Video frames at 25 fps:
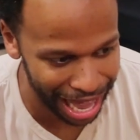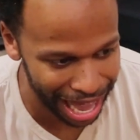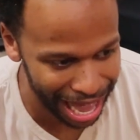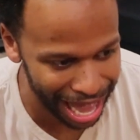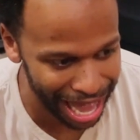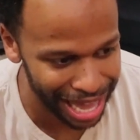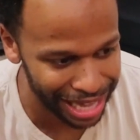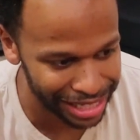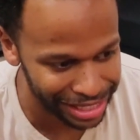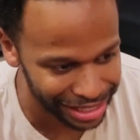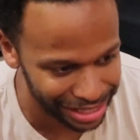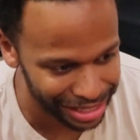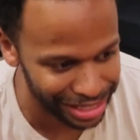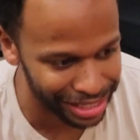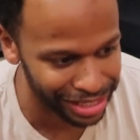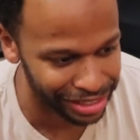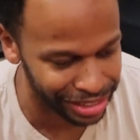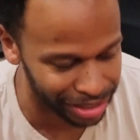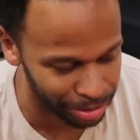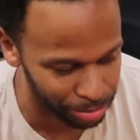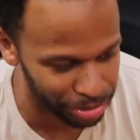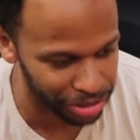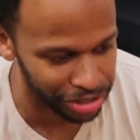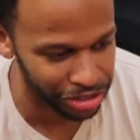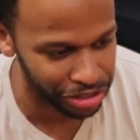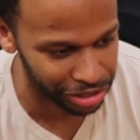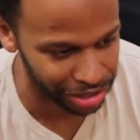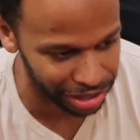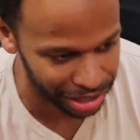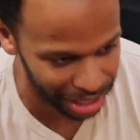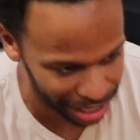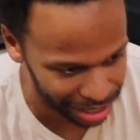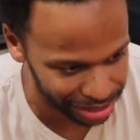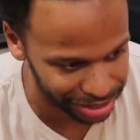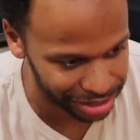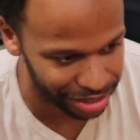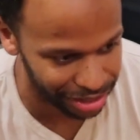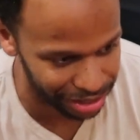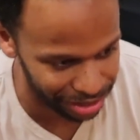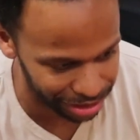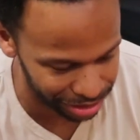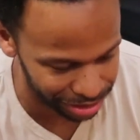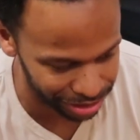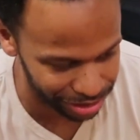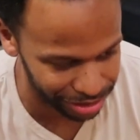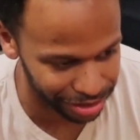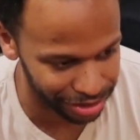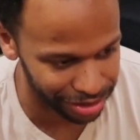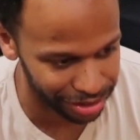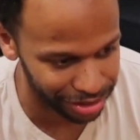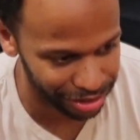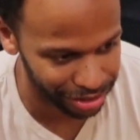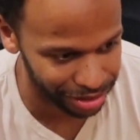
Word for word: I need to be your last cut.